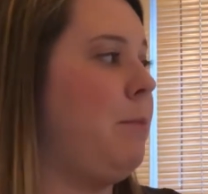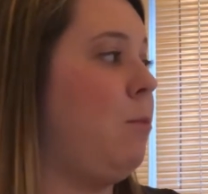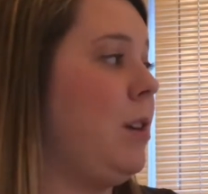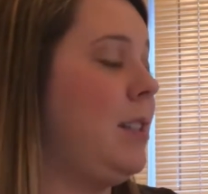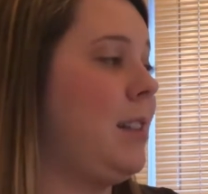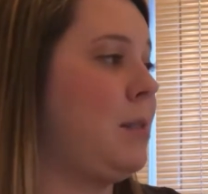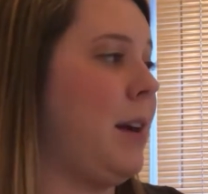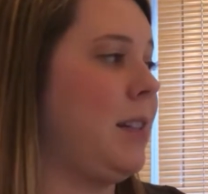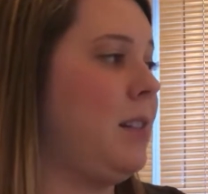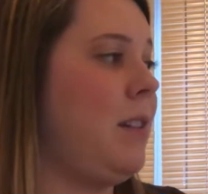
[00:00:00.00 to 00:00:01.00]
What is
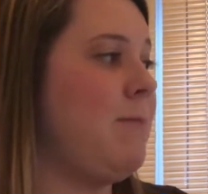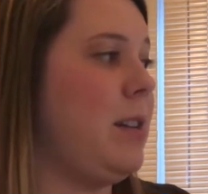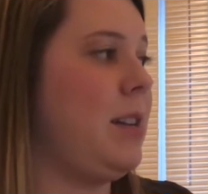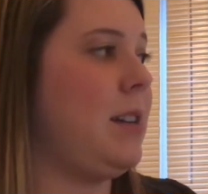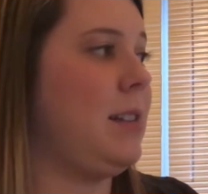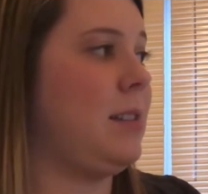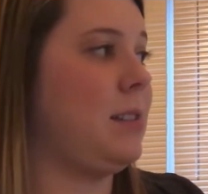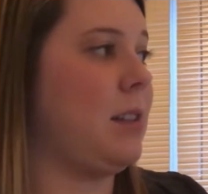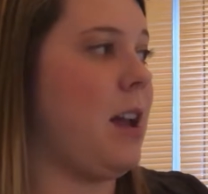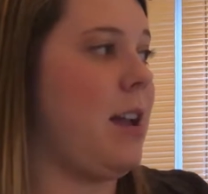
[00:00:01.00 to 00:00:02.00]
expected of me
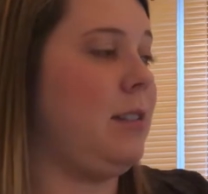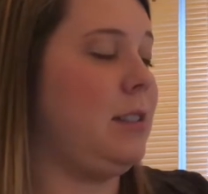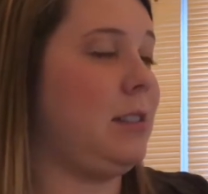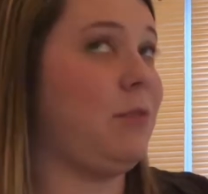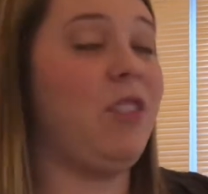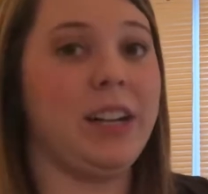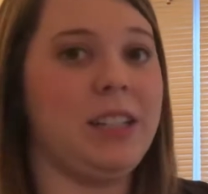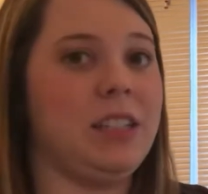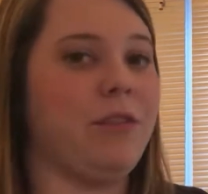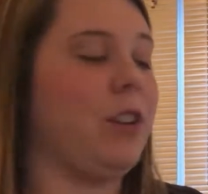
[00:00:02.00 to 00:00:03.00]
is it's very
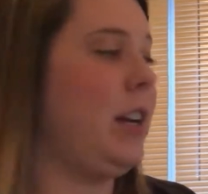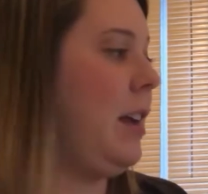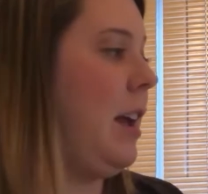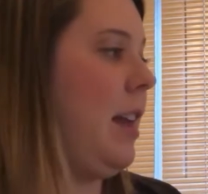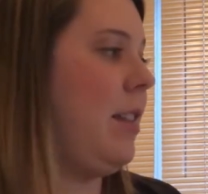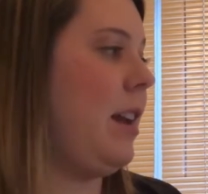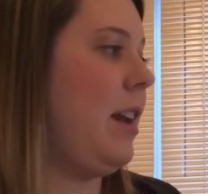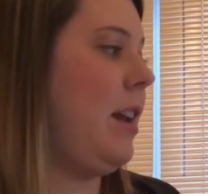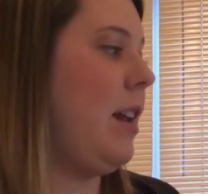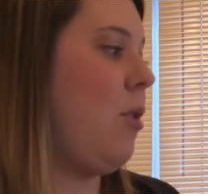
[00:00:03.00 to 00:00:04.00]
different, and
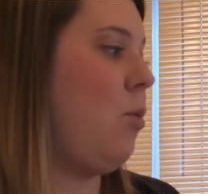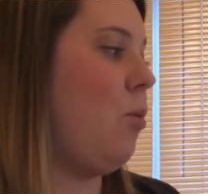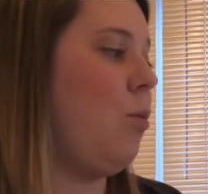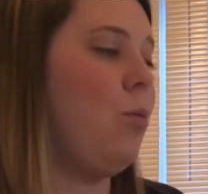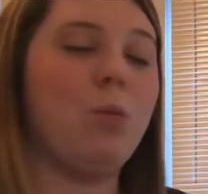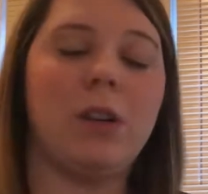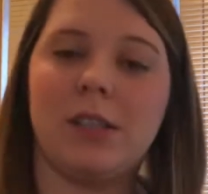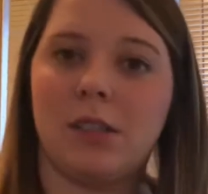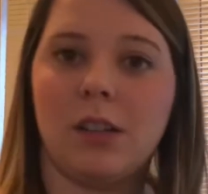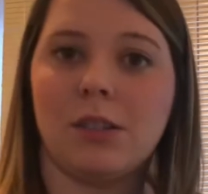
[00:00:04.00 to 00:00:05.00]
then what
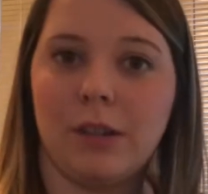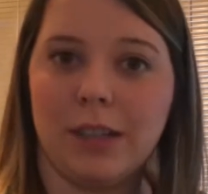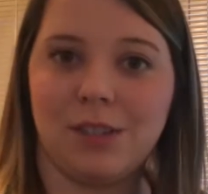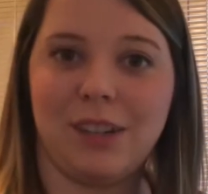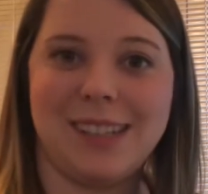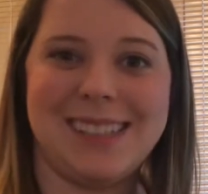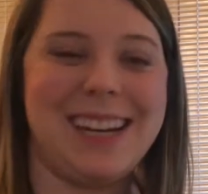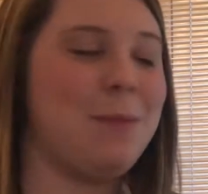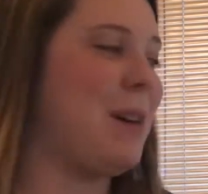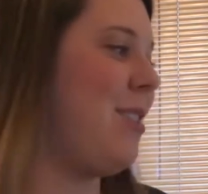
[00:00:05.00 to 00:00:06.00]
is also
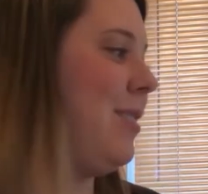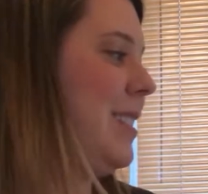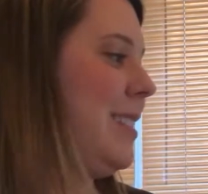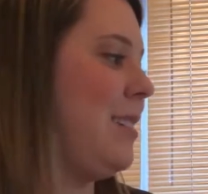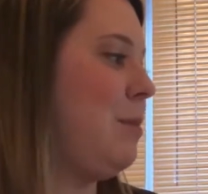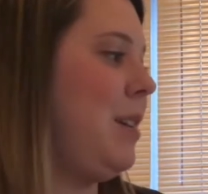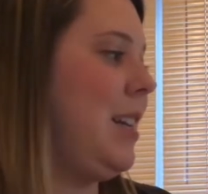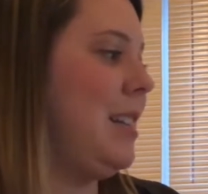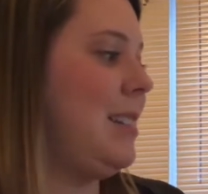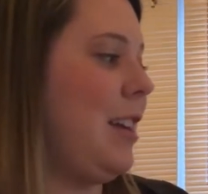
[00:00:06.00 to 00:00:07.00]
interesting about this is
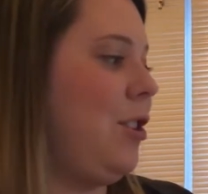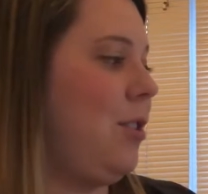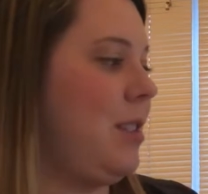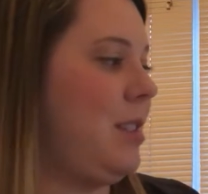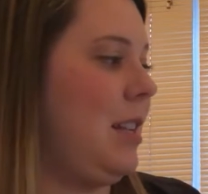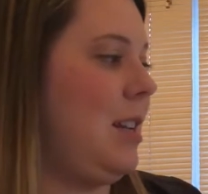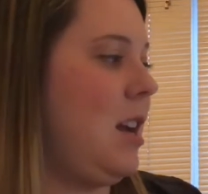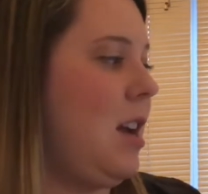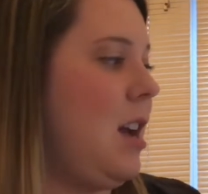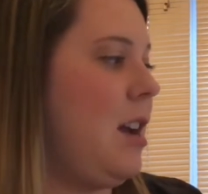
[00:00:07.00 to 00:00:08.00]
me is that you can see
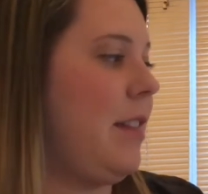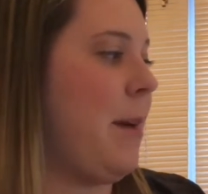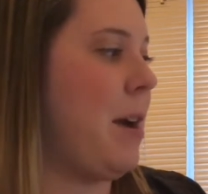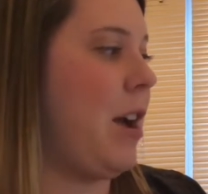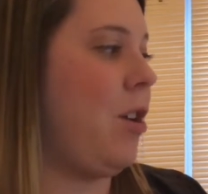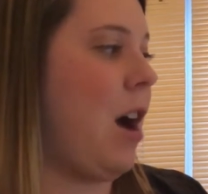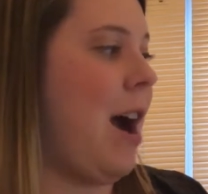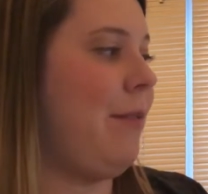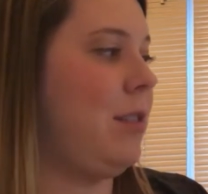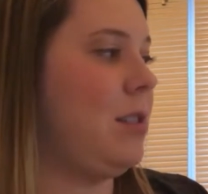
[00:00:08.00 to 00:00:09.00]
that my
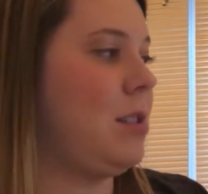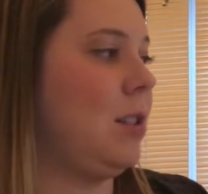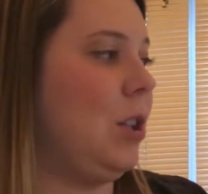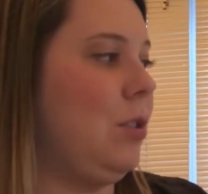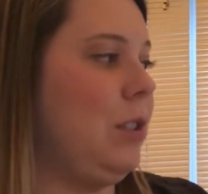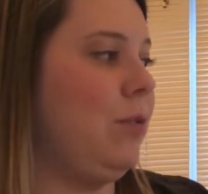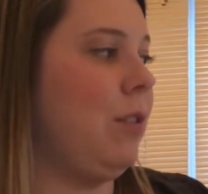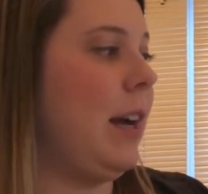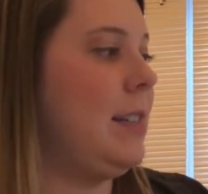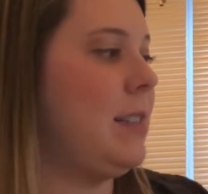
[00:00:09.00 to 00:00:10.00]
graph slowly
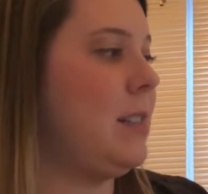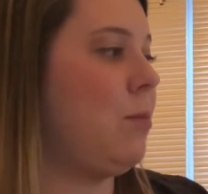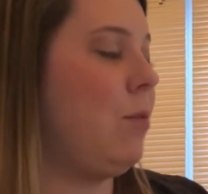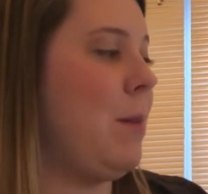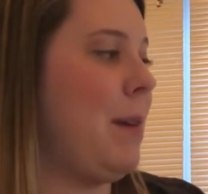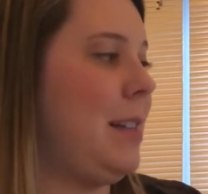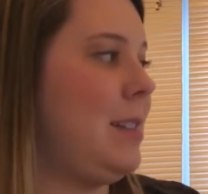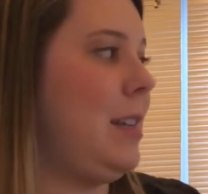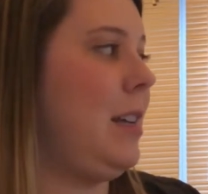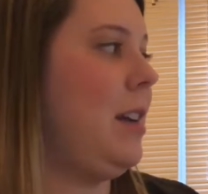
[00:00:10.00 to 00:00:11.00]
rises, where my
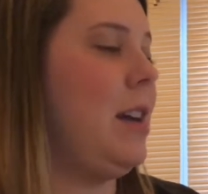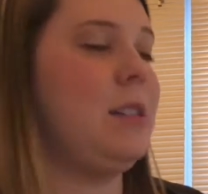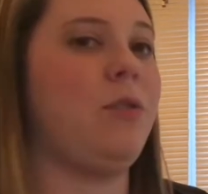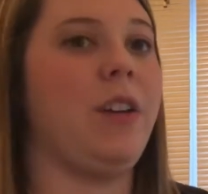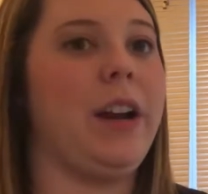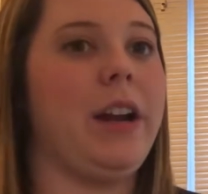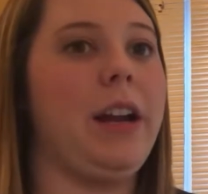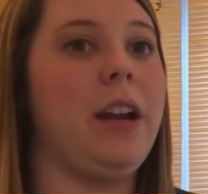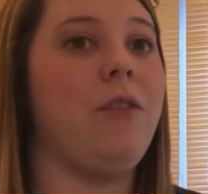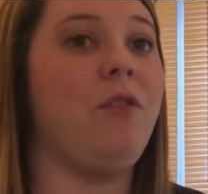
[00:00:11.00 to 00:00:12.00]
C is very,